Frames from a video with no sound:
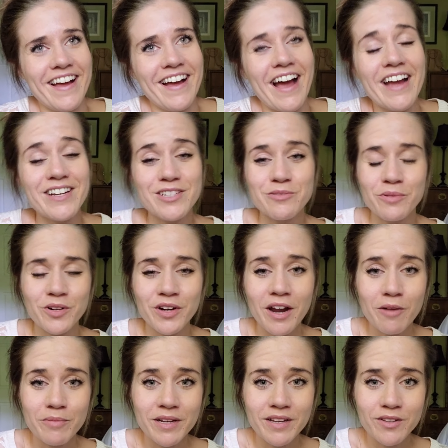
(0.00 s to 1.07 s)
I just wonder
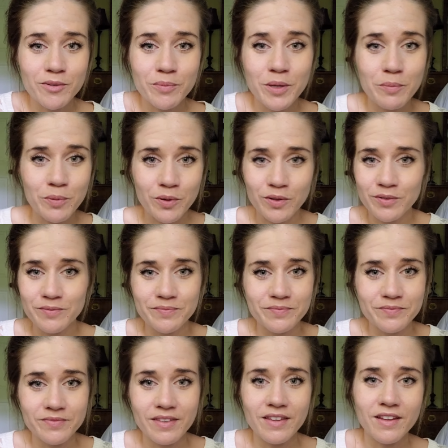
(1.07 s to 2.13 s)
how many other people
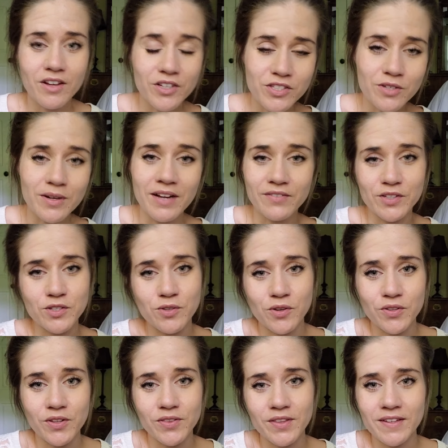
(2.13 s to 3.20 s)
also have a soul
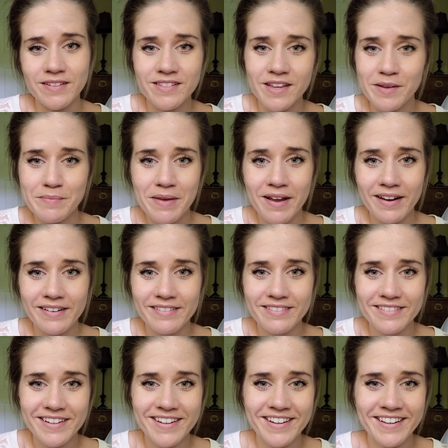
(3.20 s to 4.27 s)
that thinks like mine.
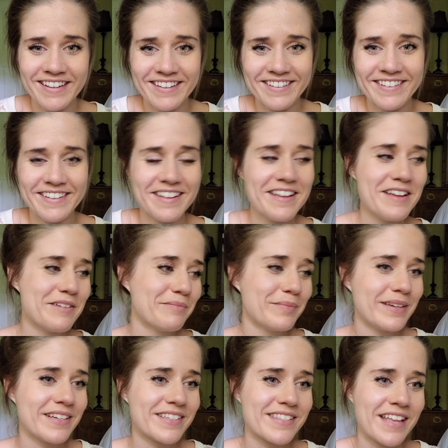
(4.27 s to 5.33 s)

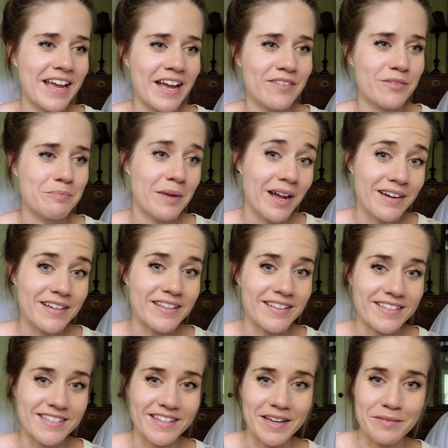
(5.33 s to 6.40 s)
Because they have a body
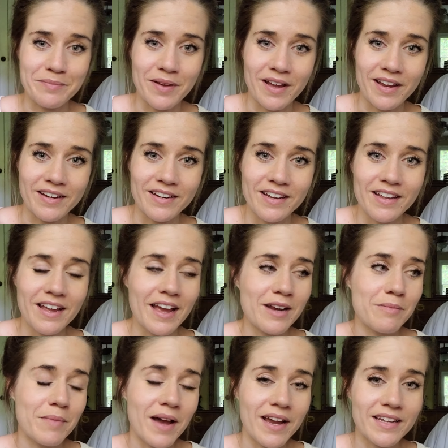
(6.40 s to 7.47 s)
that's like mine, and a
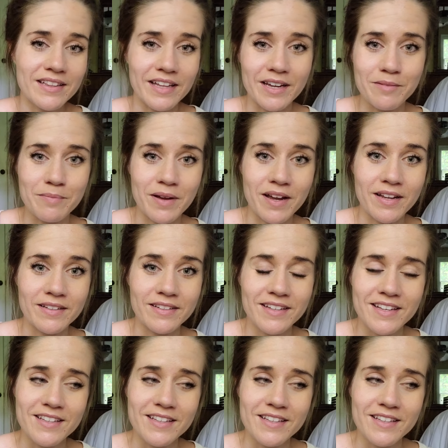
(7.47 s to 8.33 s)
mind like mine.